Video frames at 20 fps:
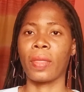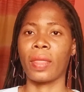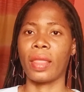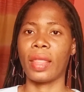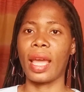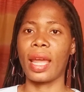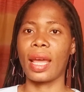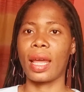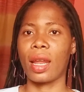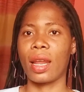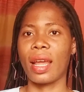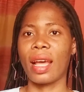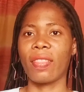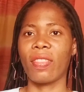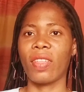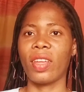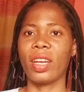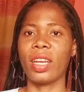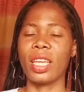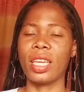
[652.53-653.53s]
Then another
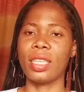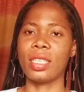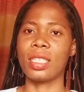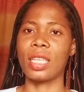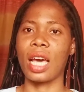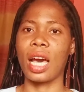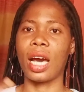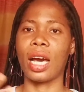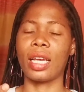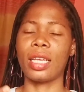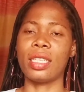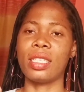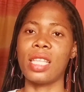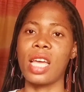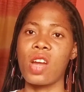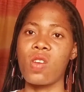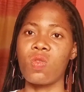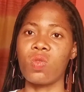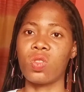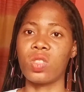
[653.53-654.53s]
thing is
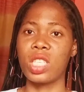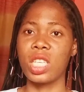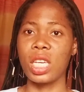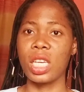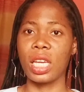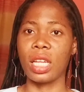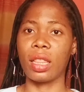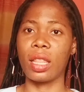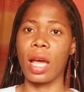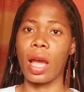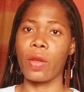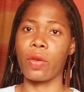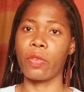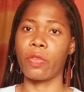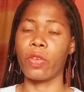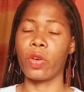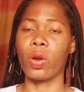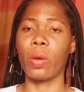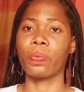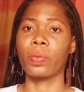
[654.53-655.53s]
the routine that you
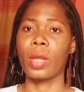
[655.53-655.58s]
follow.